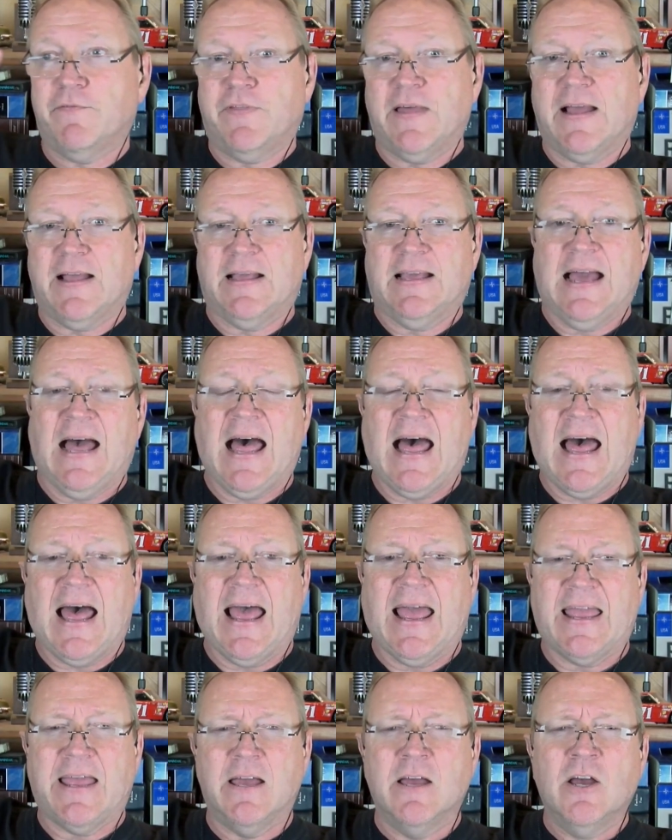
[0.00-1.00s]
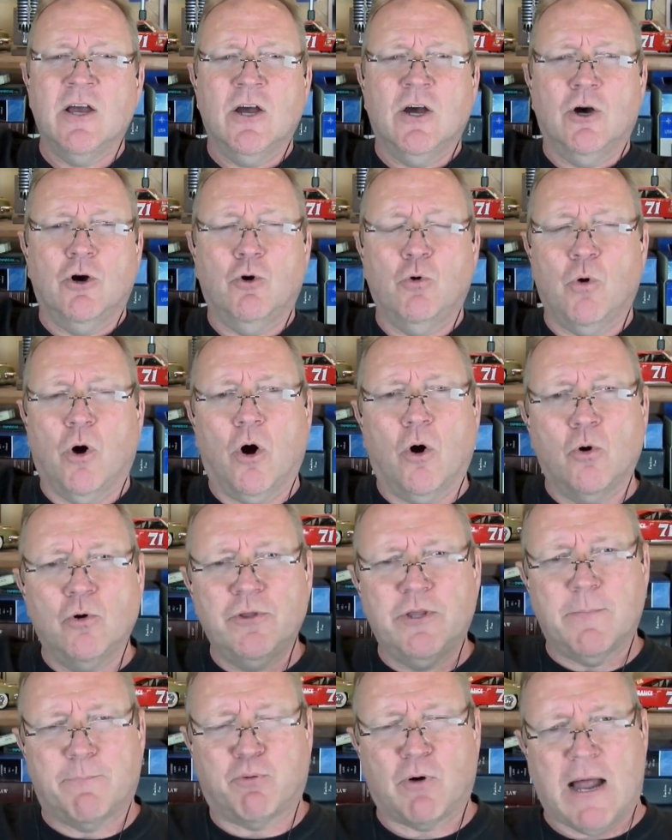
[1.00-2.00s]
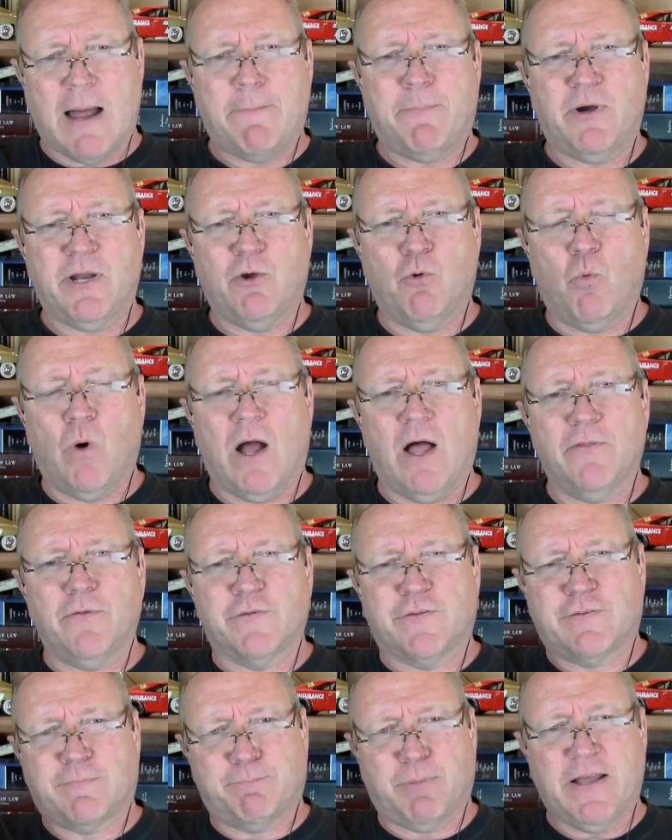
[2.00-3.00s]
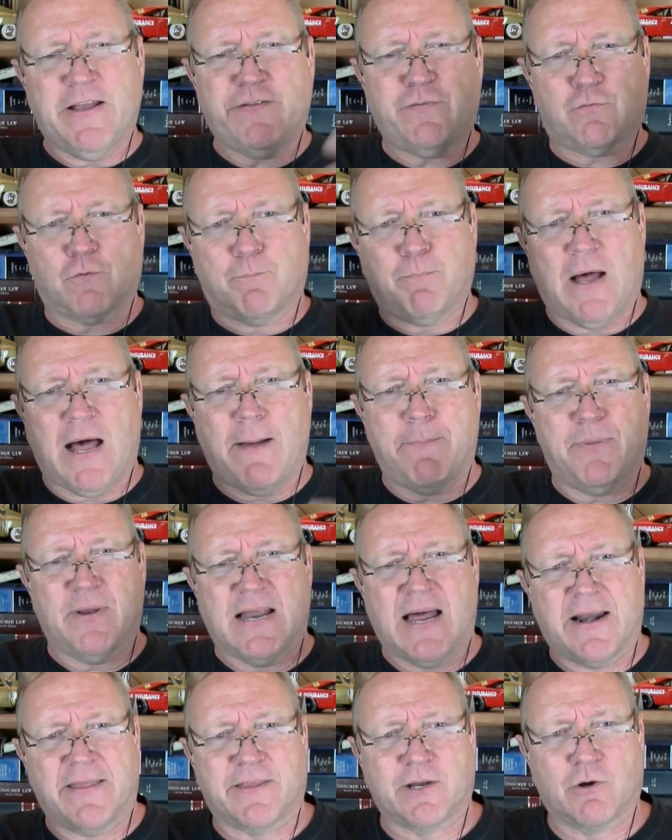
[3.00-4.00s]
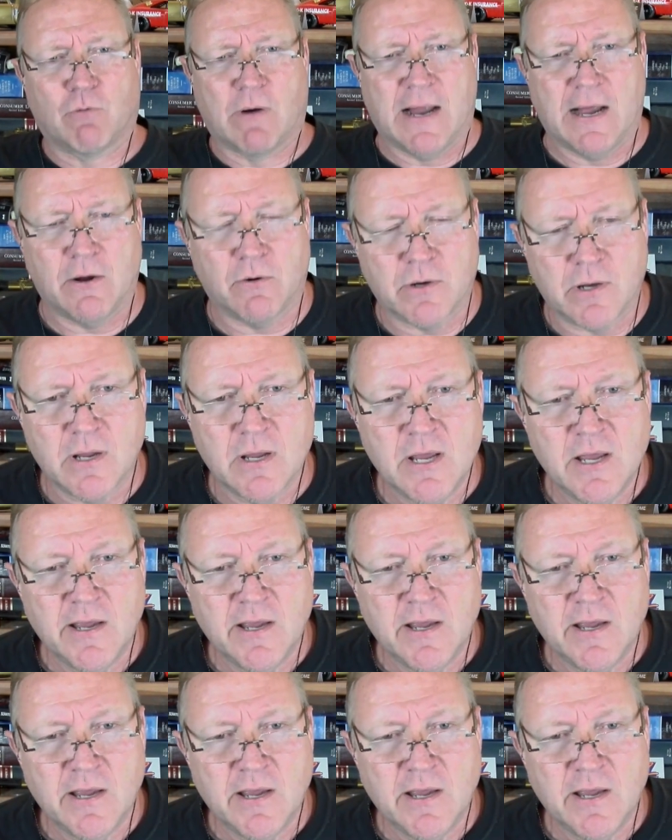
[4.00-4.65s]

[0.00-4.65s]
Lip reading: of that guy who owned the property while those spikes were popping out of the ground?"